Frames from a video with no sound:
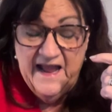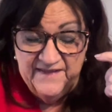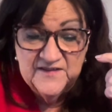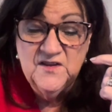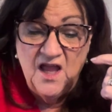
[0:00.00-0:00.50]

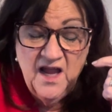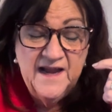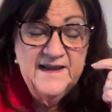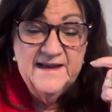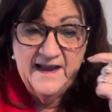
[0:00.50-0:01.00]
and the
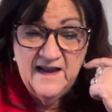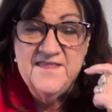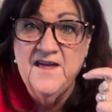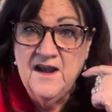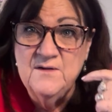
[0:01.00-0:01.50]
line, and I
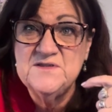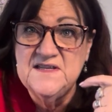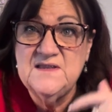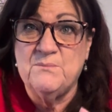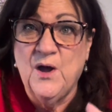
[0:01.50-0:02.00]
thought I was
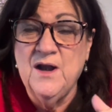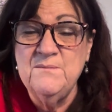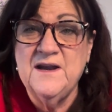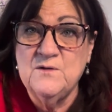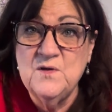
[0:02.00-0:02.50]
at the bottom
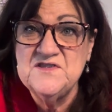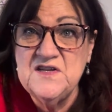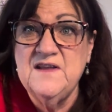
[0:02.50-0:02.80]
and I wasn't,